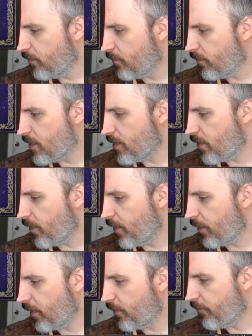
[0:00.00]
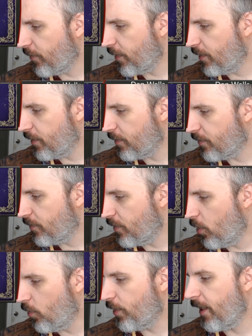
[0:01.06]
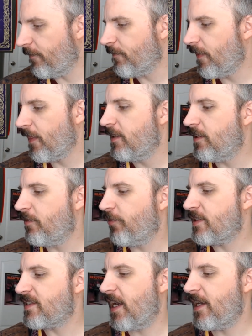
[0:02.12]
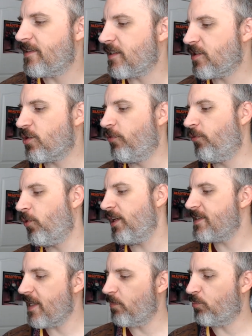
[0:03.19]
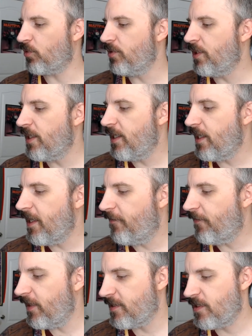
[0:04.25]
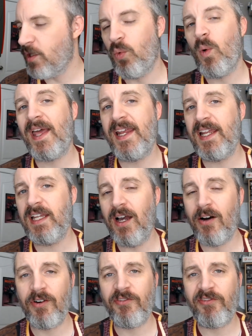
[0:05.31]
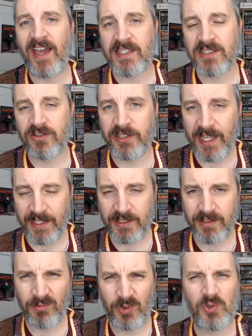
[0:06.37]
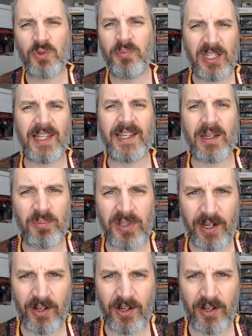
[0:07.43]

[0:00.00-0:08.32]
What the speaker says: Sorry, I gotta find it. Okay, different sizes. So for example, if it is the wedding of a vassal knight, which would be like a player